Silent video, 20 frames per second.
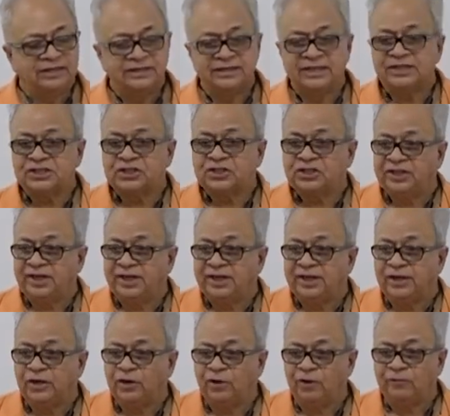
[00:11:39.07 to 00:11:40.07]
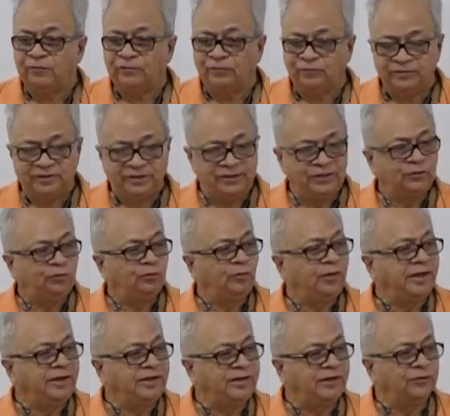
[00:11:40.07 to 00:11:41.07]
the share of these
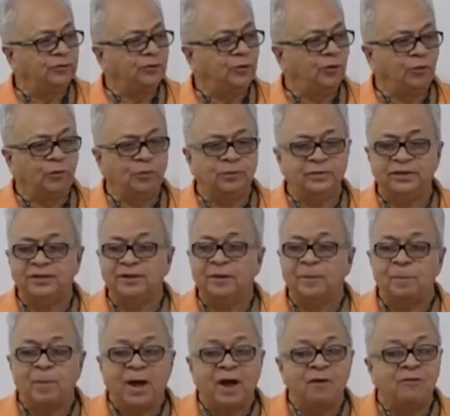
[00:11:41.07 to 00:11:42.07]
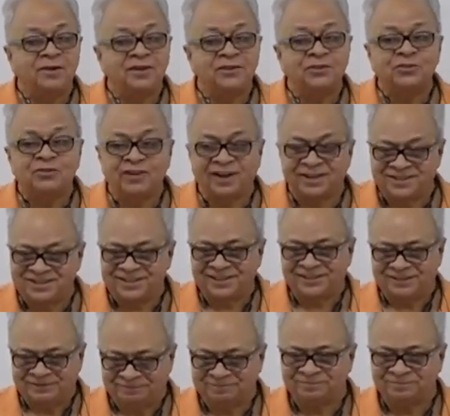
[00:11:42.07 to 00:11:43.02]
various groups in the power structure.